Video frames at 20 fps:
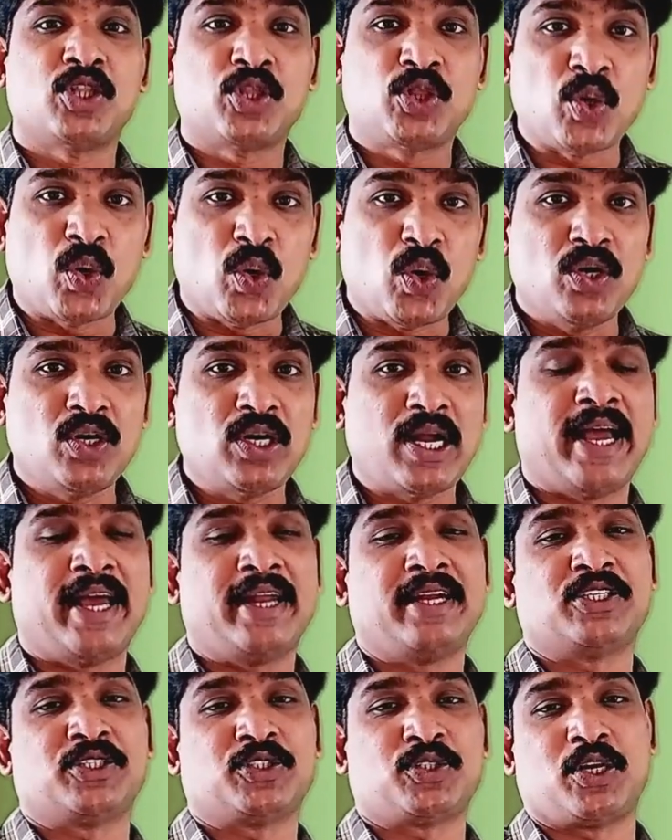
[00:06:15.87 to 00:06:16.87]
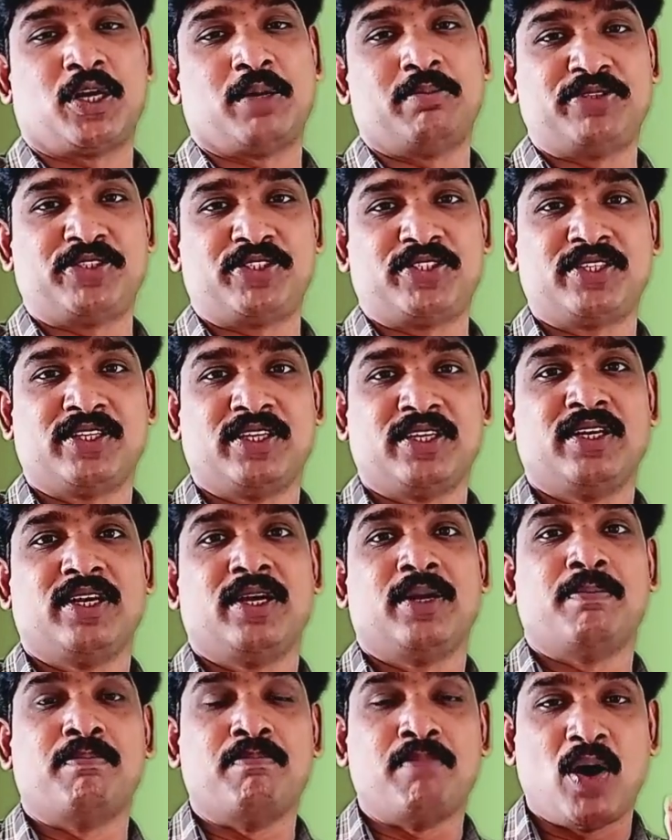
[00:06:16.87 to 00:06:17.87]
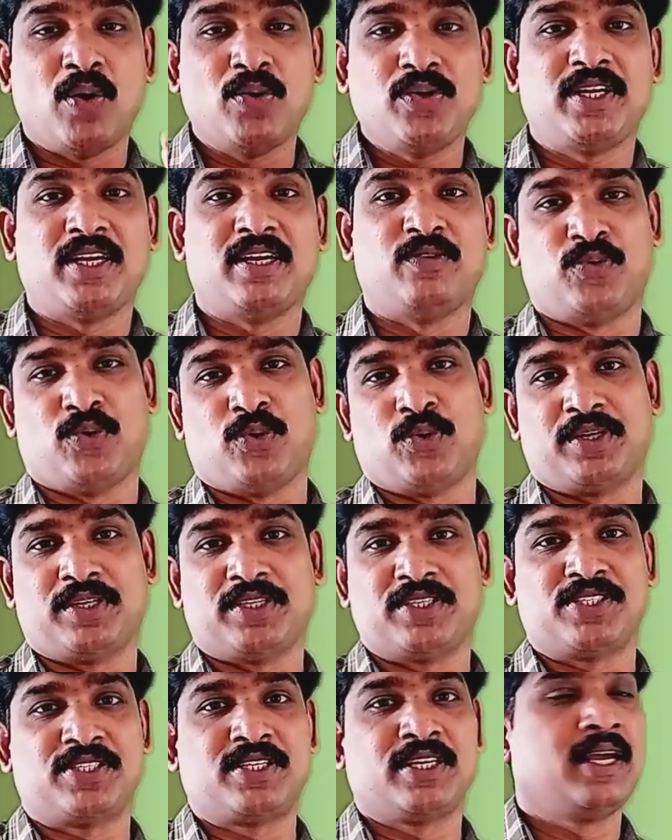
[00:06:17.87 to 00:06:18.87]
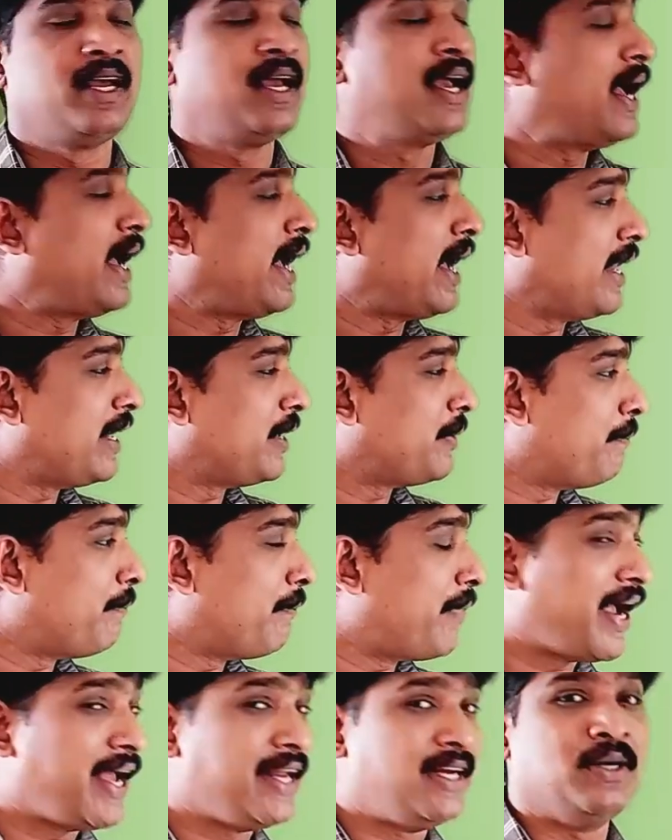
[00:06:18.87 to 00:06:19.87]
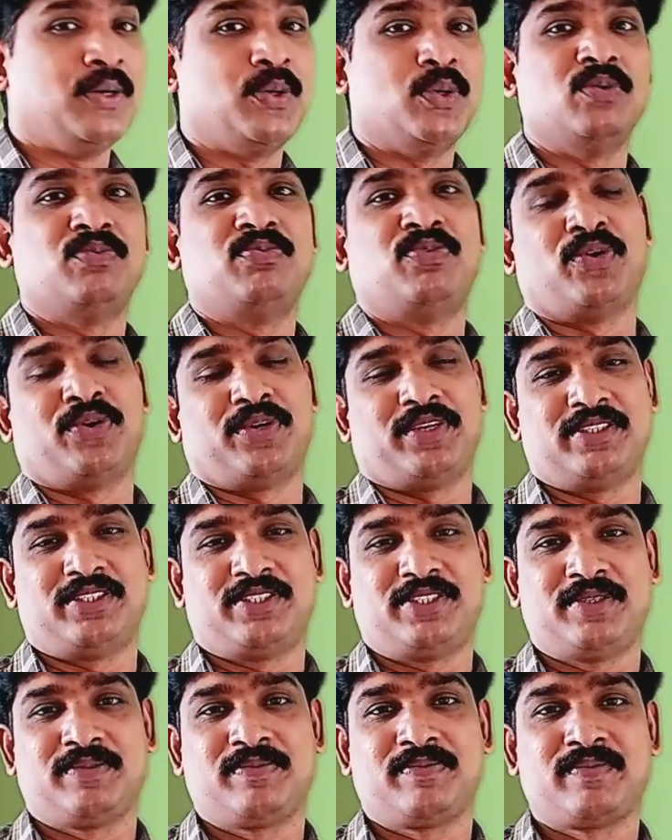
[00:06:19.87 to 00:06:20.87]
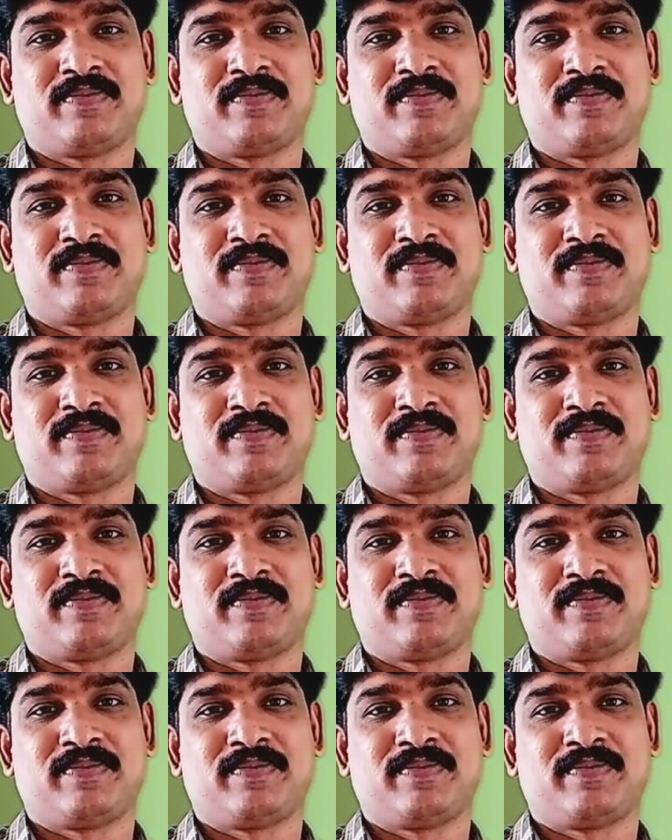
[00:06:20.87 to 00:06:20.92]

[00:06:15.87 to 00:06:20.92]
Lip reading: thorn and shrubs, mountain forest and mangrove forest.